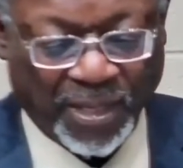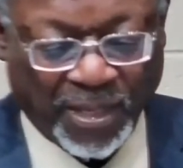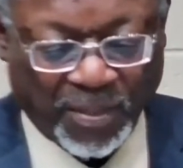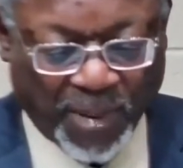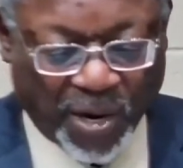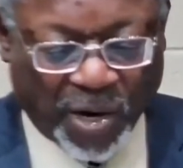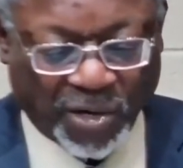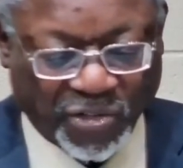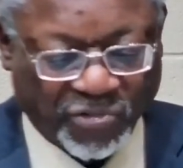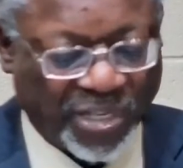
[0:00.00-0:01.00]
by
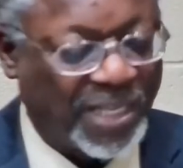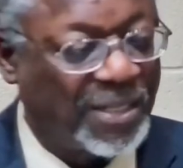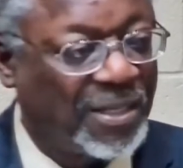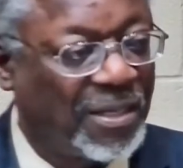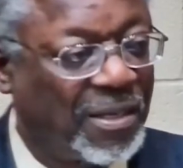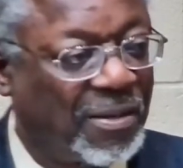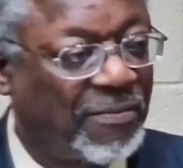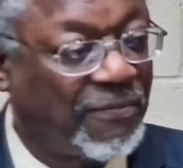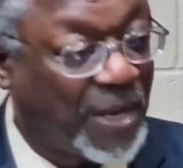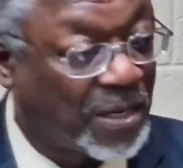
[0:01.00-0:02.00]
orchestrating
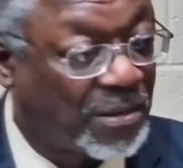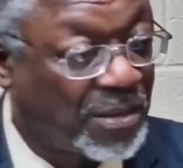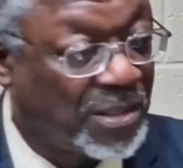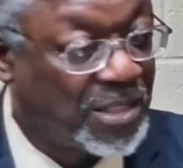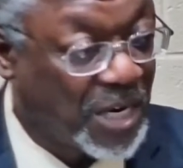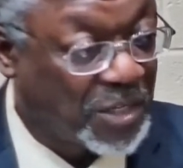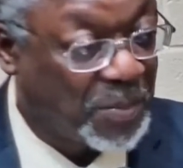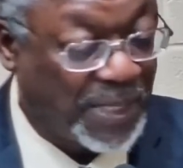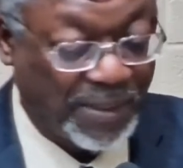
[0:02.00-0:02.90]
fatal judgment